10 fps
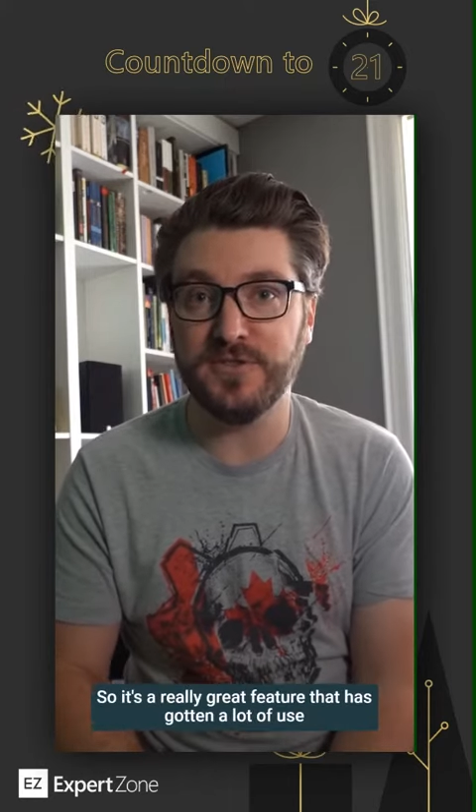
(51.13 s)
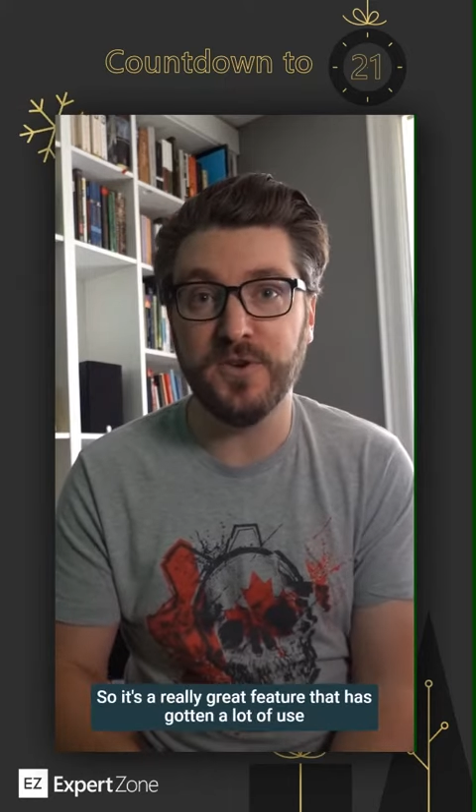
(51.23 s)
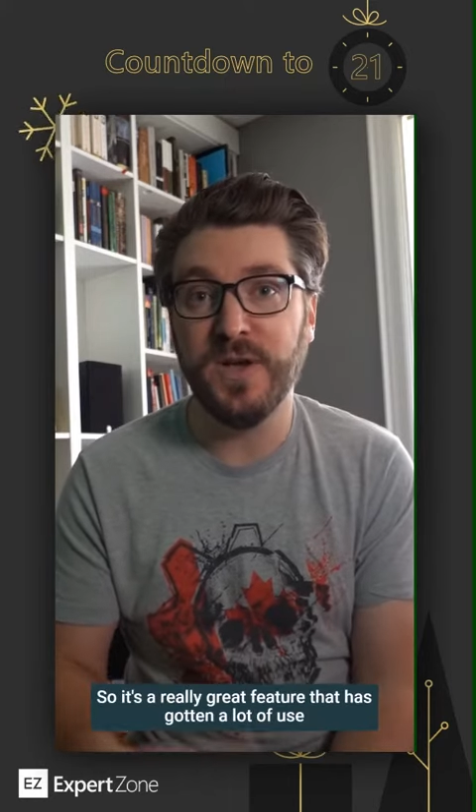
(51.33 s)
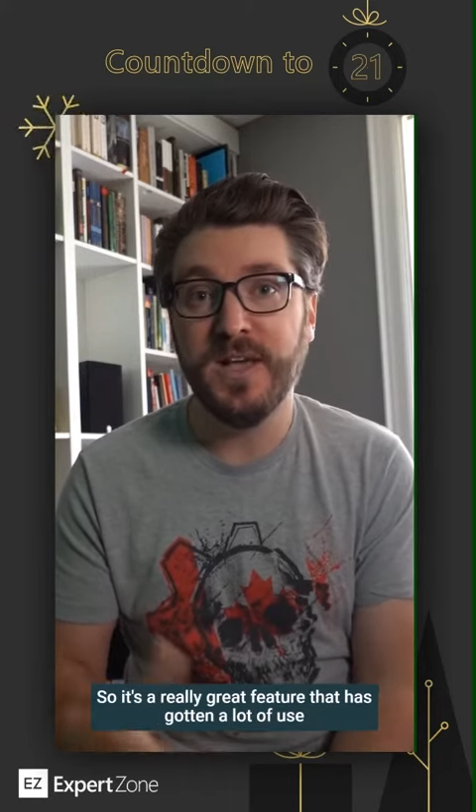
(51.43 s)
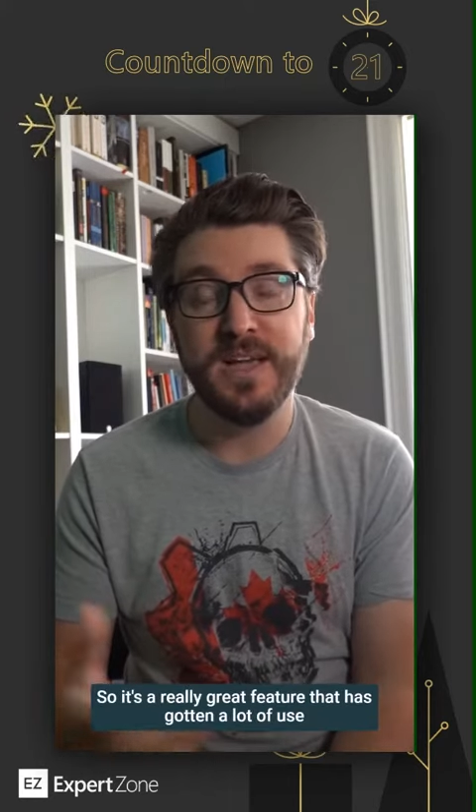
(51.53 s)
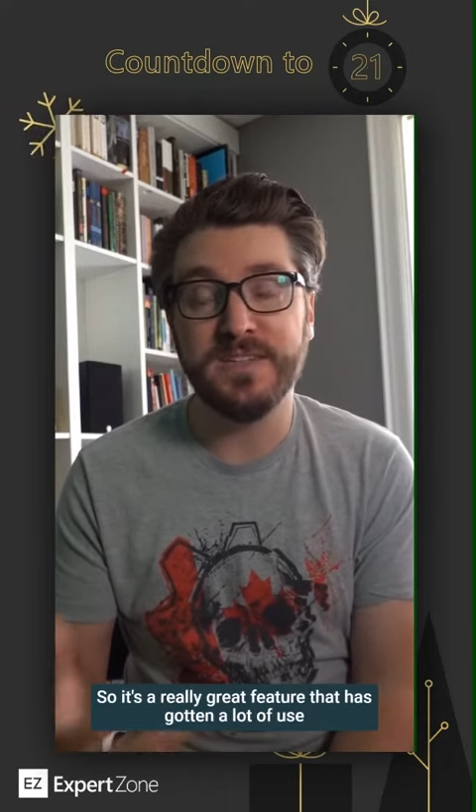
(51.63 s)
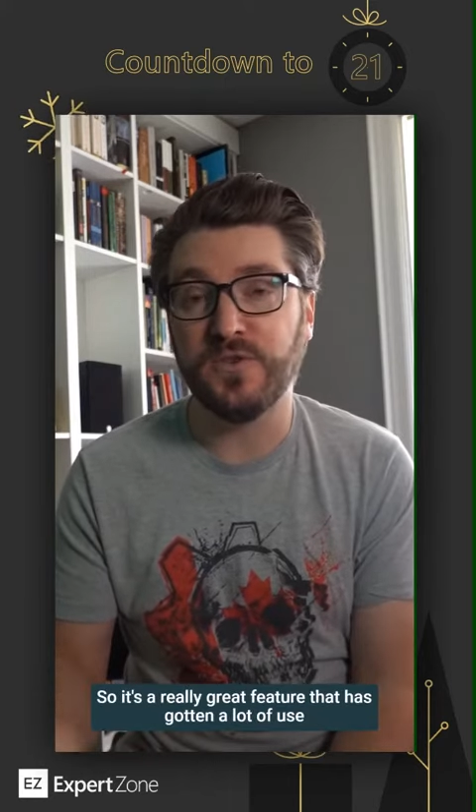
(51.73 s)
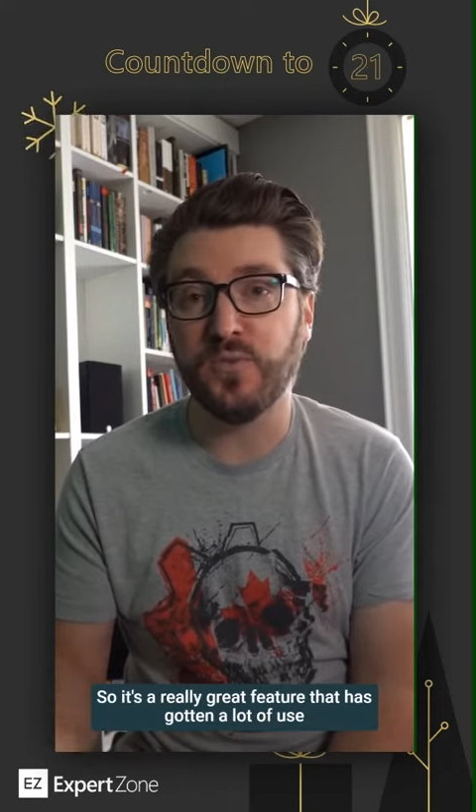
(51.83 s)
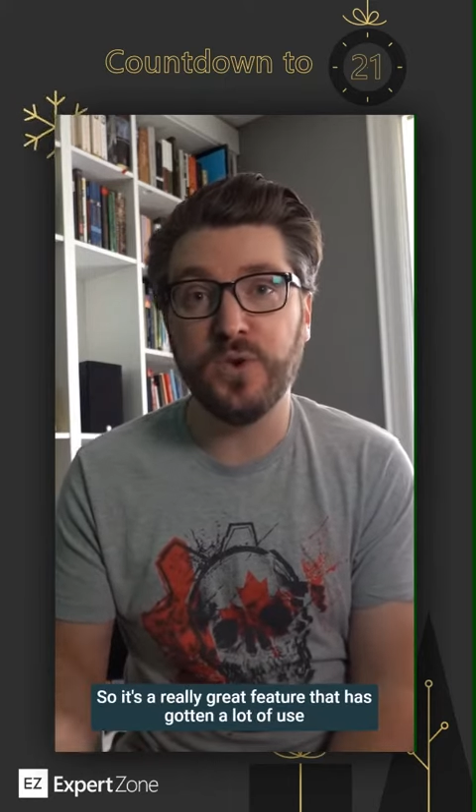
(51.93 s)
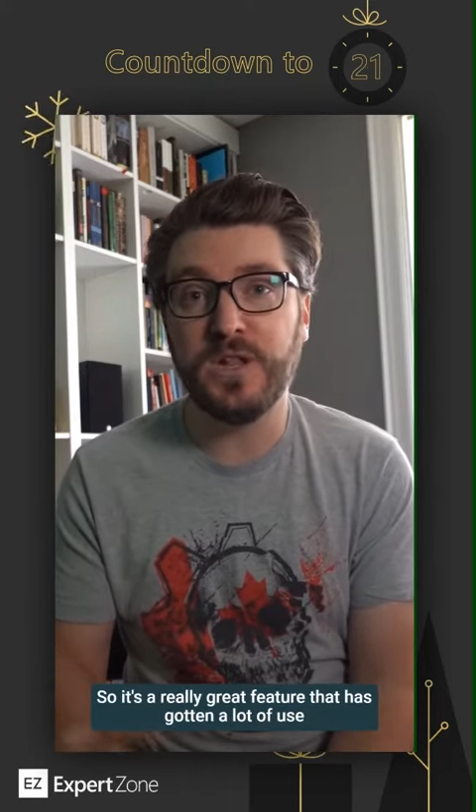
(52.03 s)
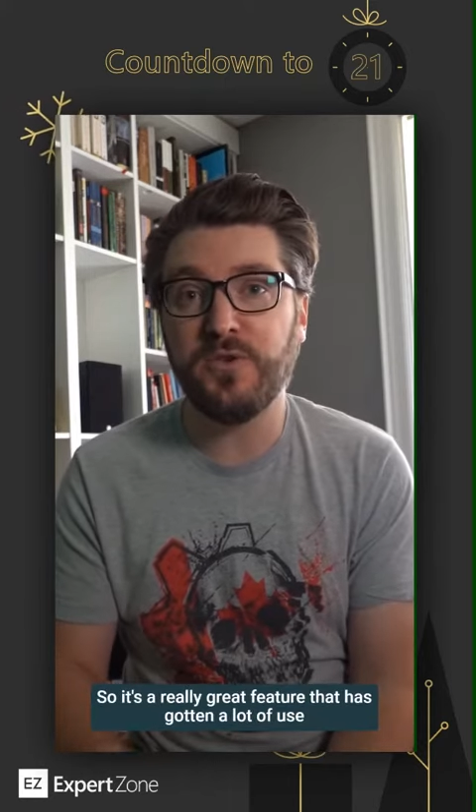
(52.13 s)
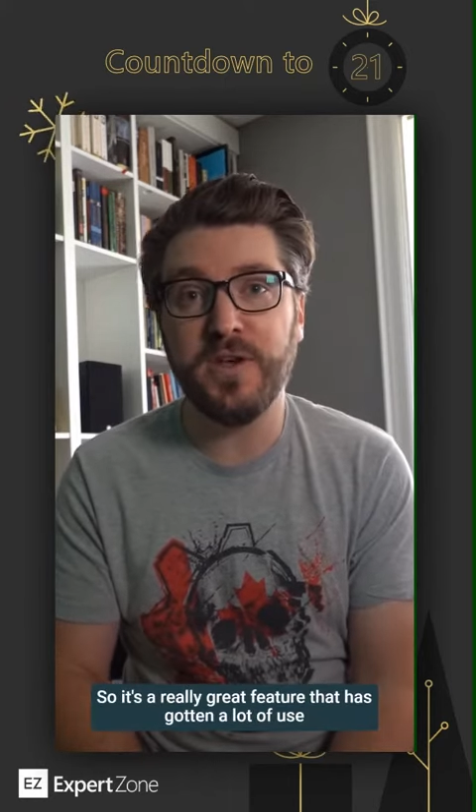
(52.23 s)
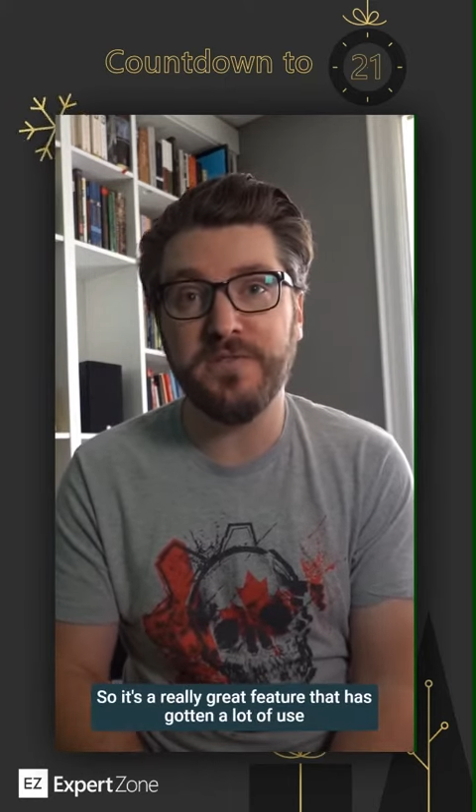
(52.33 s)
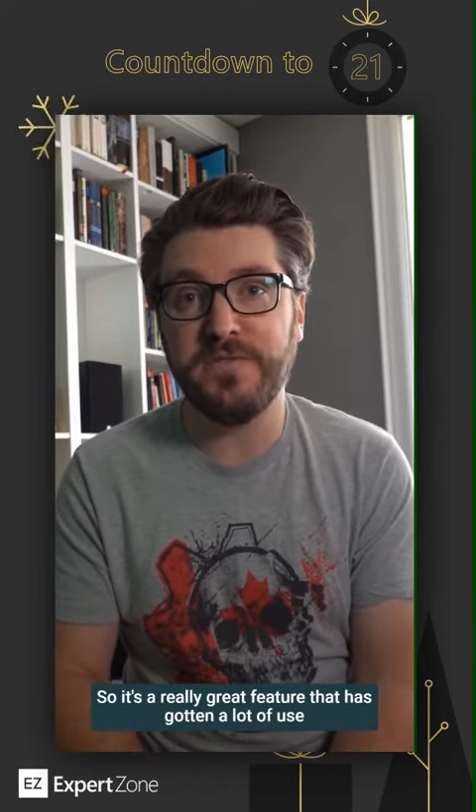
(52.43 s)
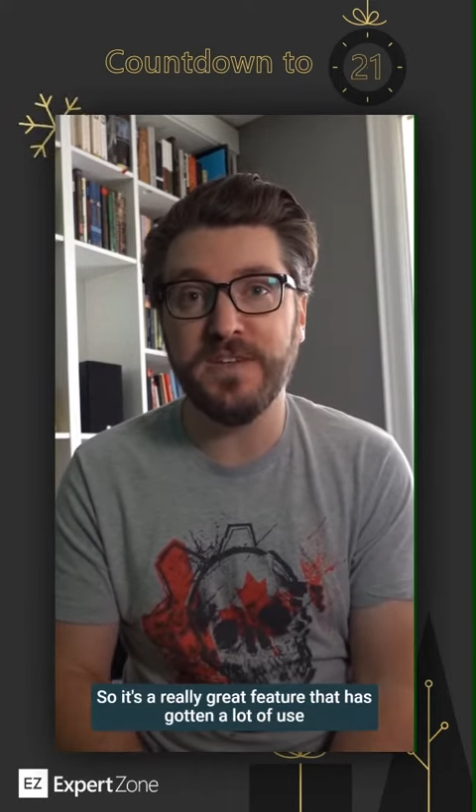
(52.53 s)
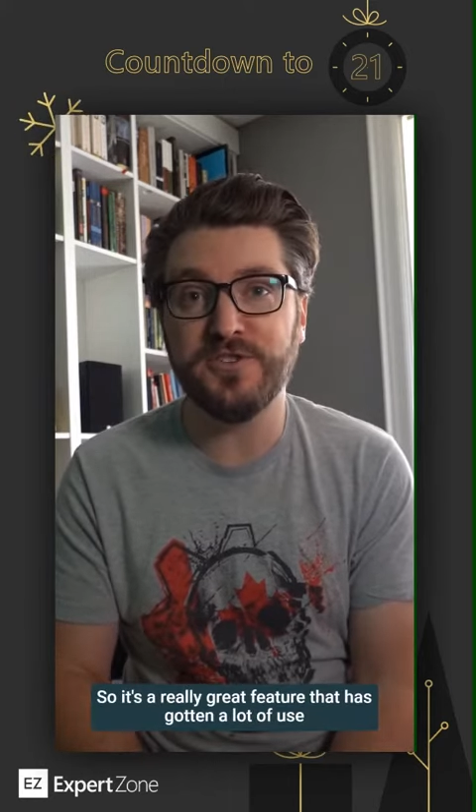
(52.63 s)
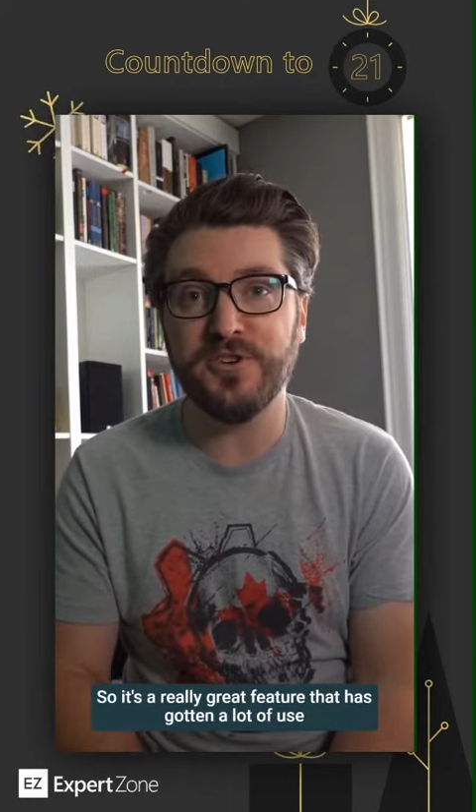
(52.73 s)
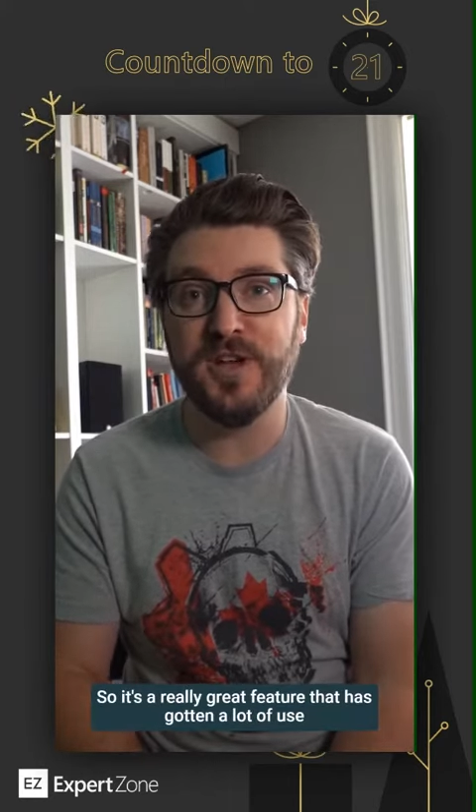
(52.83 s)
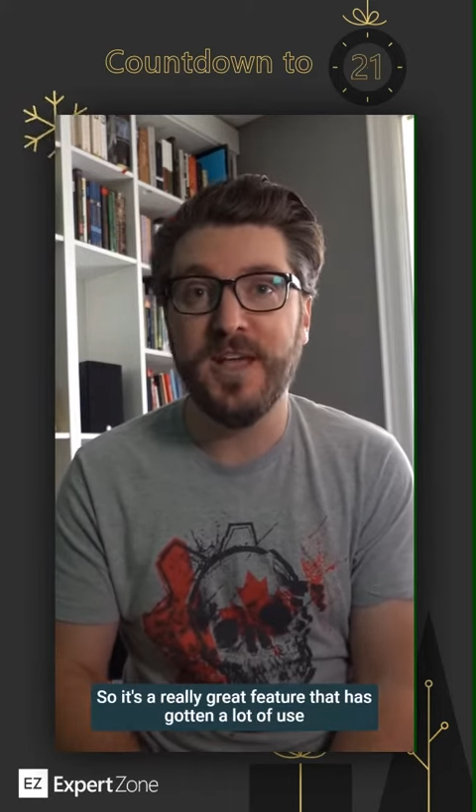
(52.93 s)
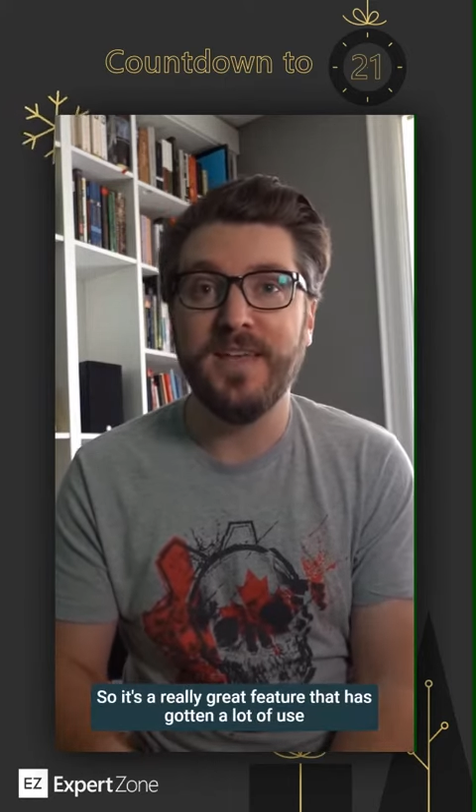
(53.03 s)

So it's a really great feature